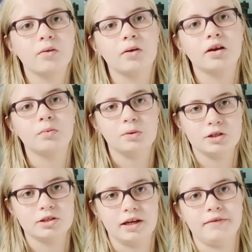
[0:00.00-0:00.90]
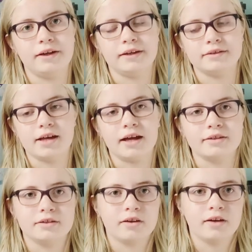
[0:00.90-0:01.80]
or wood shavings
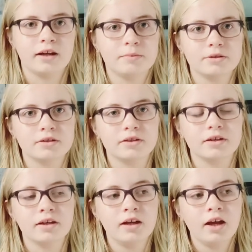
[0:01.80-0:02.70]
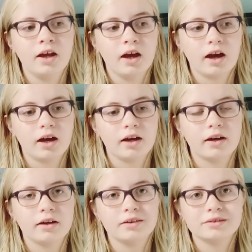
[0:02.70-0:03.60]
as their hamster
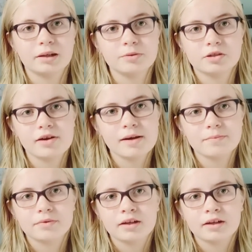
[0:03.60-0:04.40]
substrate.